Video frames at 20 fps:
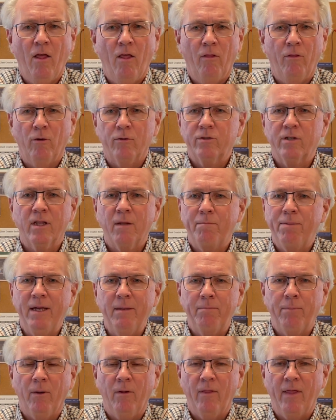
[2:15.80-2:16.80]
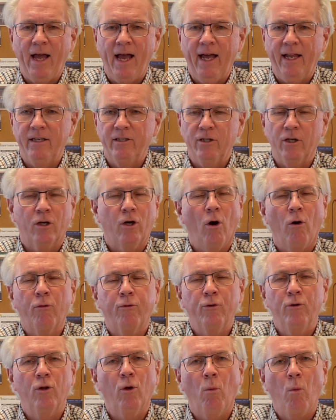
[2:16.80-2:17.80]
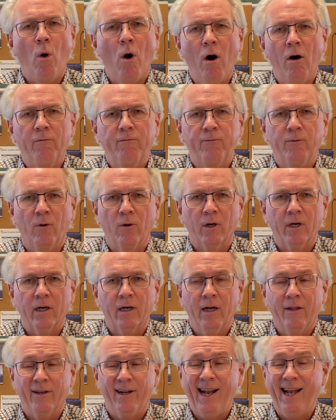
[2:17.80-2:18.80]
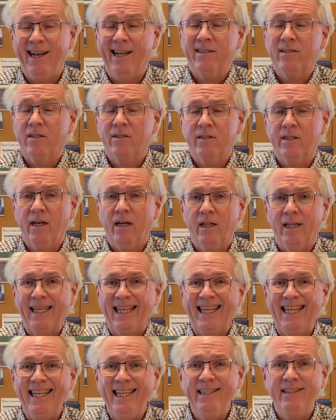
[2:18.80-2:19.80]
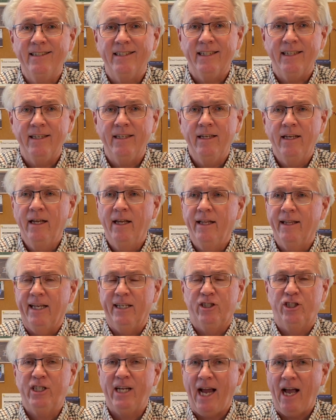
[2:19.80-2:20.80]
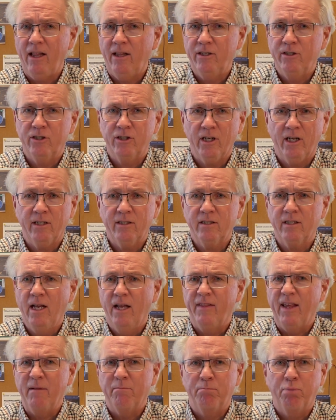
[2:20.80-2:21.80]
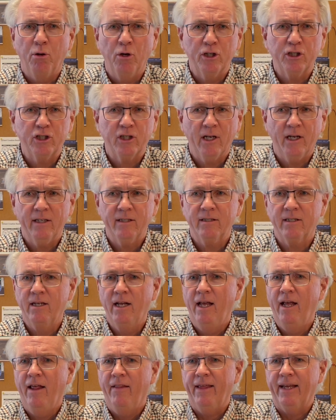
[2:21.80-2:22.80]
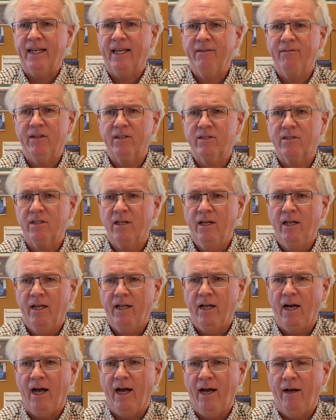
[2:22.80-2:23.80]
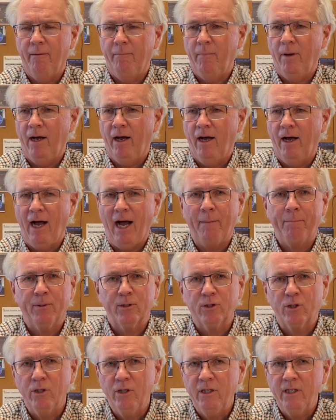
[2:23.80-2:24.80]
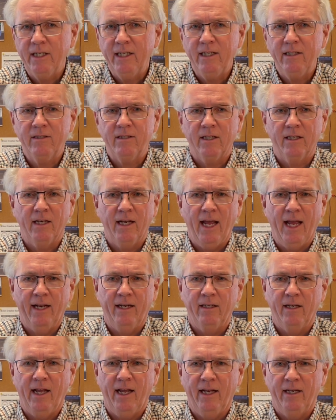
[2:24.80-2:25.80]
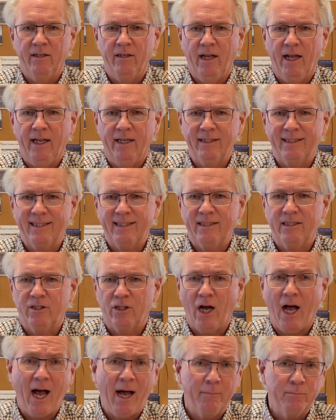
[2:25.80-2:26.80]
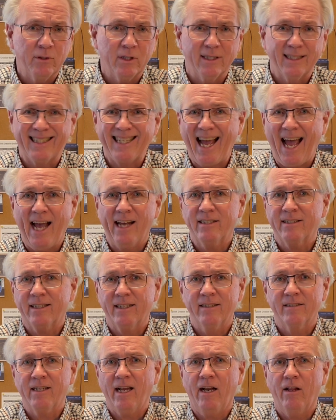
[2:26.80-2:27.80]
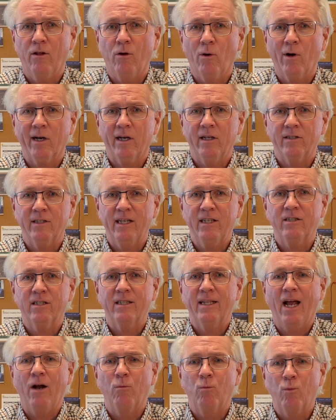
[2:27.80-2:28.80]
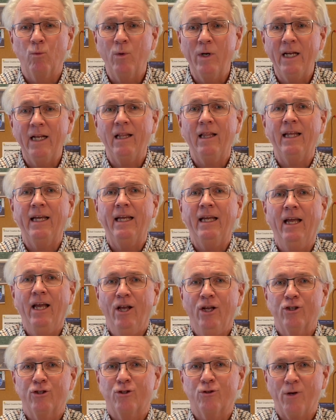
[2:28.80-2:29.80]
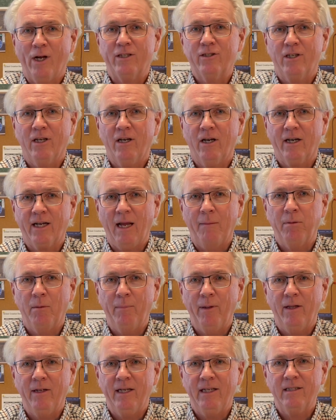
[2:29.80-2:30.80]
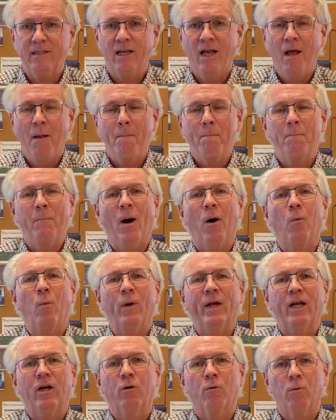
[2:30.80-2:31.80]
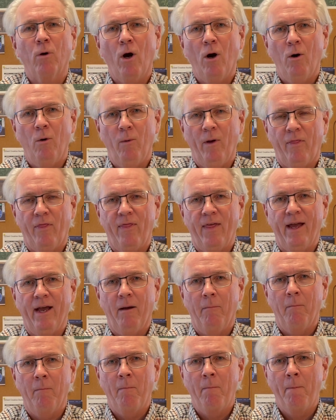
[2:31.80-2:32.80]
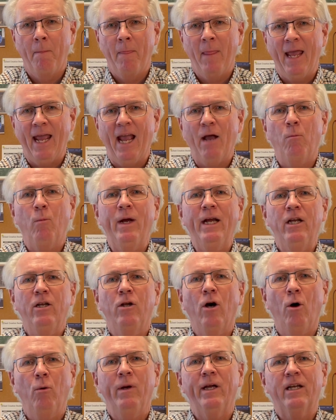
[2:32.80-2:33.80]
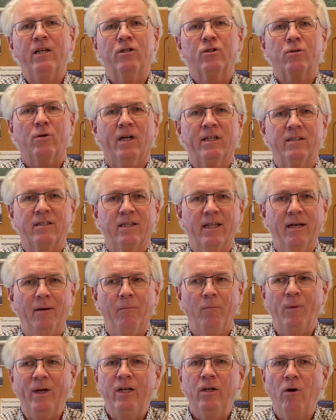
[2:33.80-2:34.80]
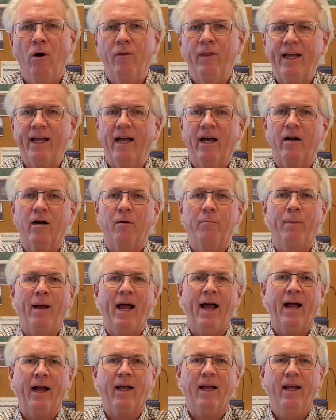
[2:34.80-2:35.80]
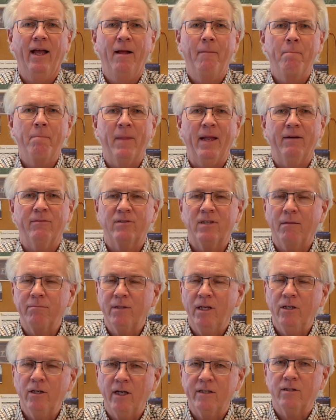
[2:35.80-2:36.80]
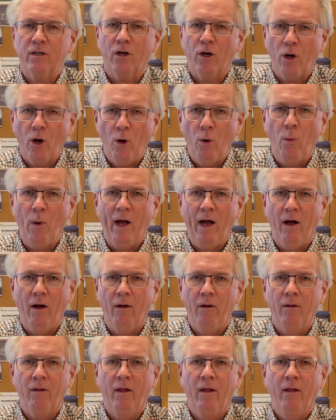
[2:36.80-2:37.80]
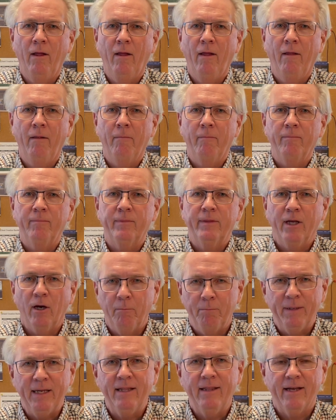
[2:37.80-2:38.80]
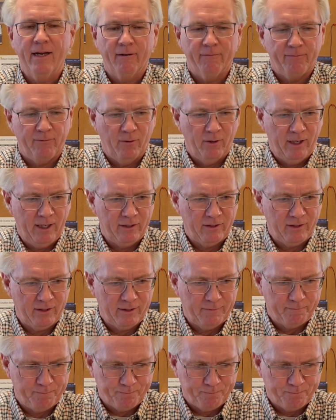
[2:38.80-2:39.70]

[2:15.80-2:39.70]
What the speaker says: Those are the people that you go through the wall for. They're not necessarily easy. They challenge us. They push us. They give us opportunities and jobs and tasks inside of the organization that really stretch our capabilities, but we grow with them. And we know we can trust them. We know they got our back. That if something doesn't go well, they'll be there for us.